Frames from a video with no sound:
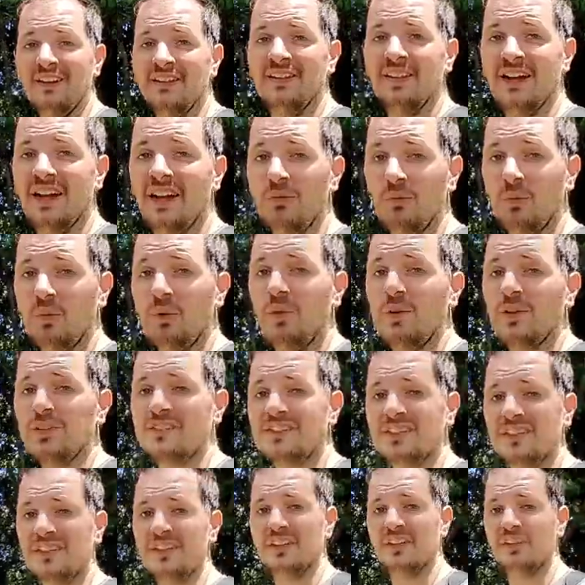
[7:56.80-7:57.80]
That
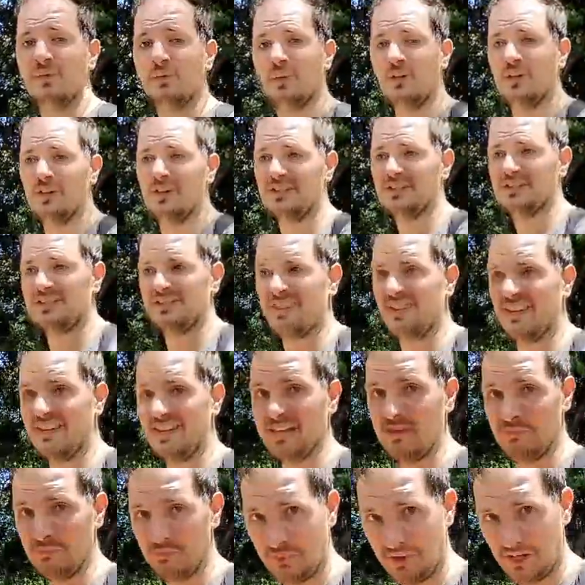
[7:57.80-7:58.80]
water was the
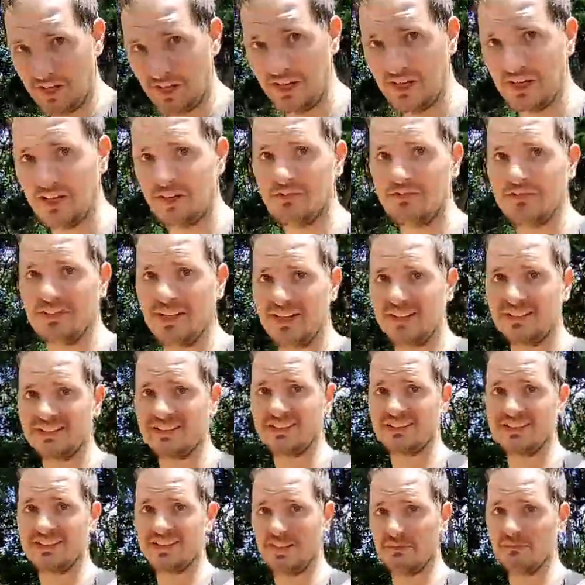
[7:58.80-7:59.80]
perfect
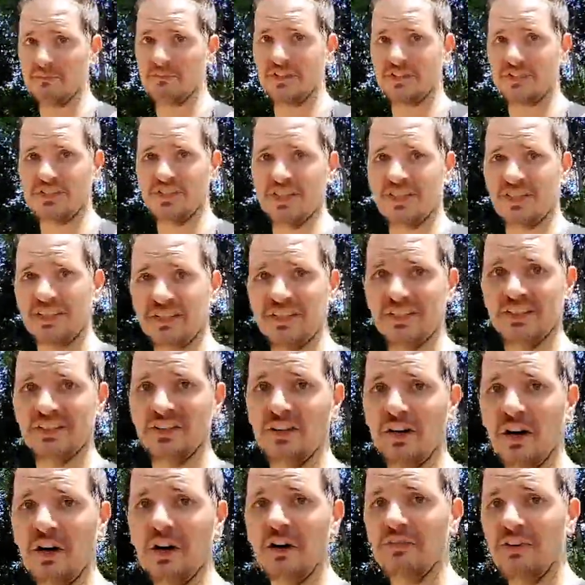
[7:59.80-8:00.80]
temperature. Could
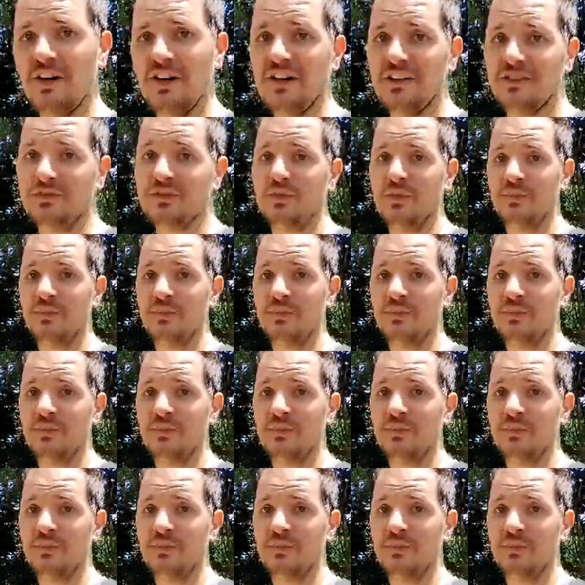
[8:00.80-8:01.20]
not have asked